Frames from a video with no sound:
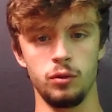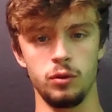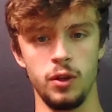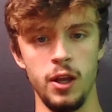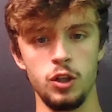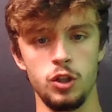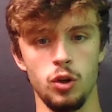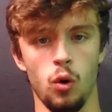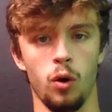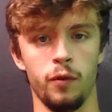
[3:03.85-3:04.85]
niche
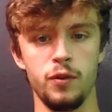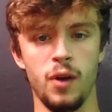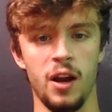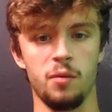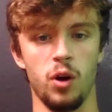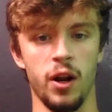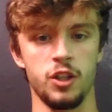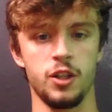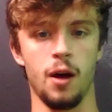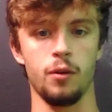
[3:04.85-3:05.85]
or have you kind of
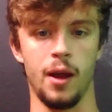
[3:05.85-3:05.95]
branched out